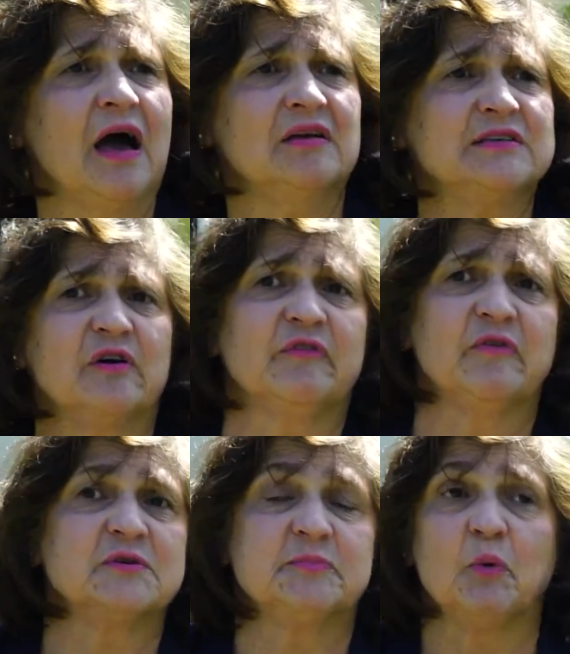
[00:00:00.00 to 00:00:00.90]
I was their
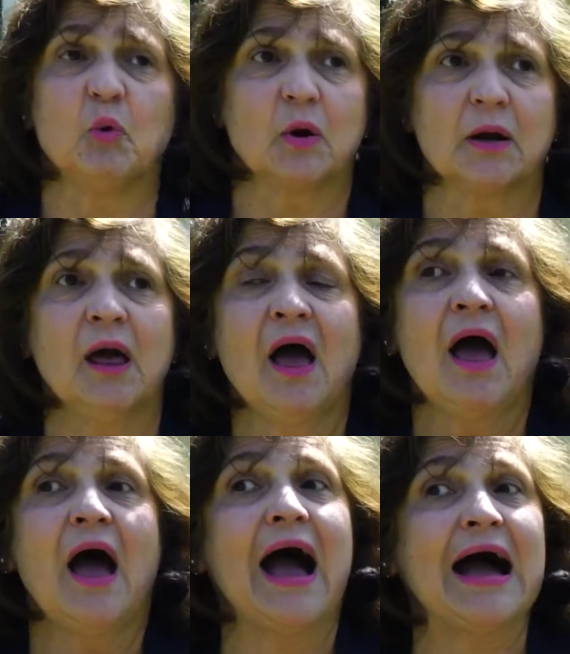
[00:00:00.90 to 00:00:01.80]
firstborn.
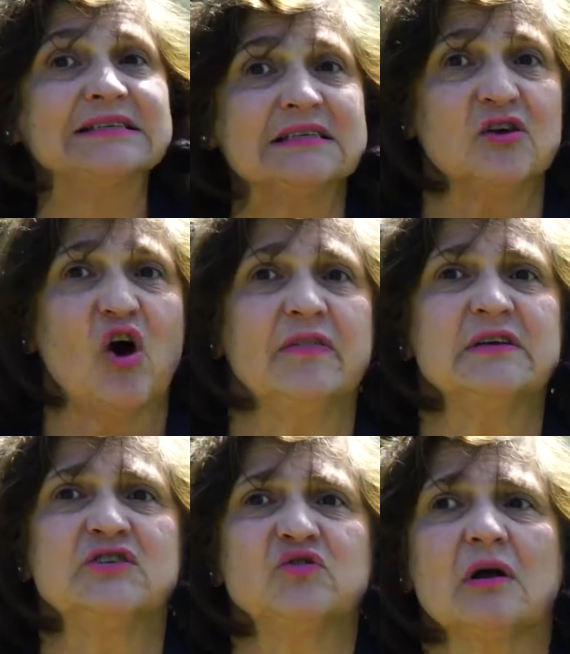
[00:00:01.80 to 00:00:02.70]
I saw
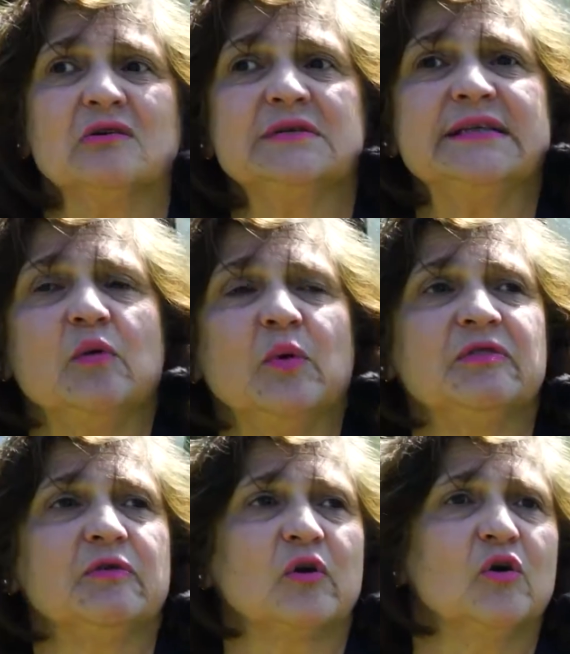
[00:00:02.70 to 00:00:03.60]
the struggles they
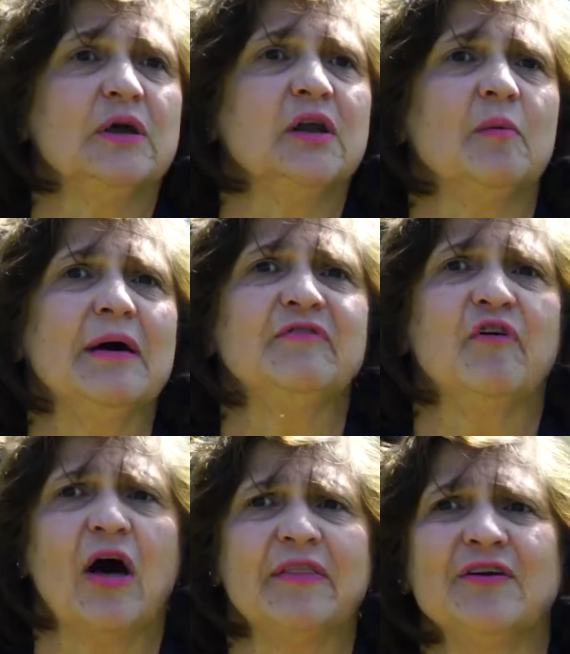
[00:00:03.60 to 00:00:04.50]
went through. You know, my
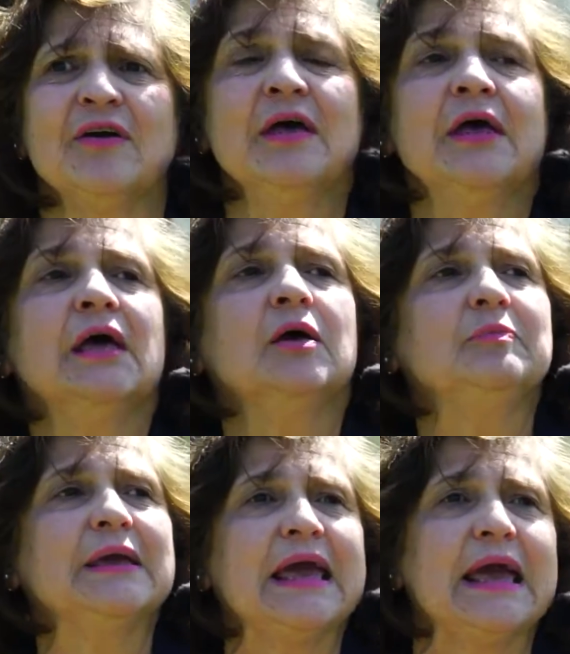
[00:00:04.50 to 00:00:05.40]
father
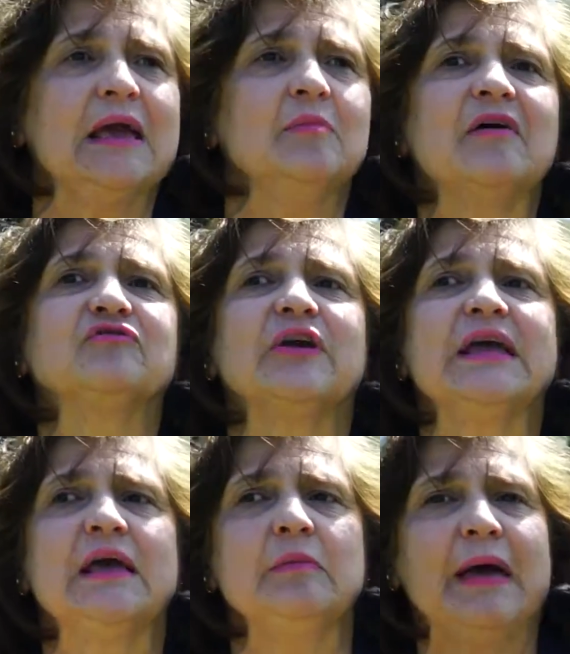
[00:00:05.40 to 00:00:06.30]
became, after he
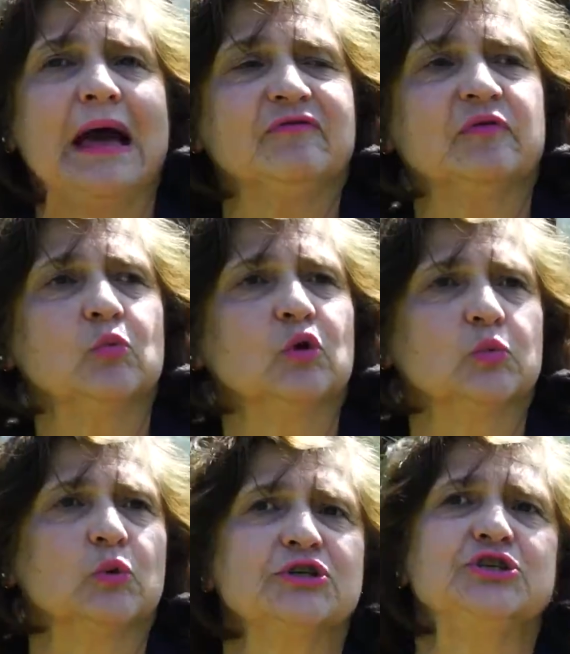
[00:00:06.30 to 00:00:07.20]
came back from
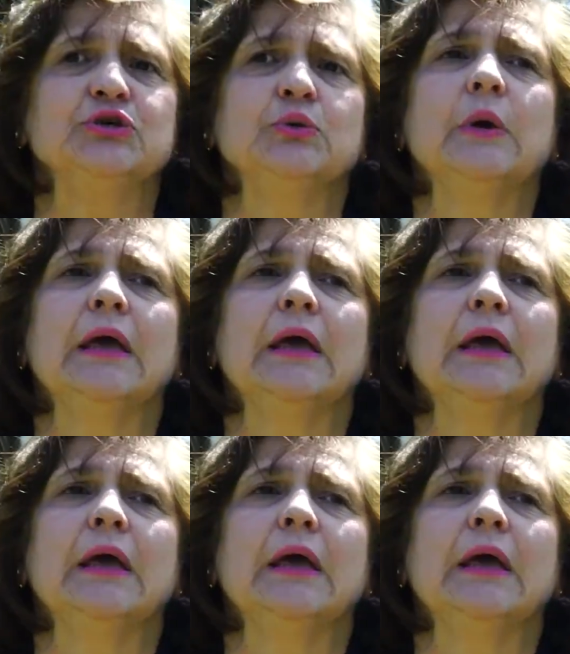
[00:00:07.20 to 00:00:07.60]
World War II,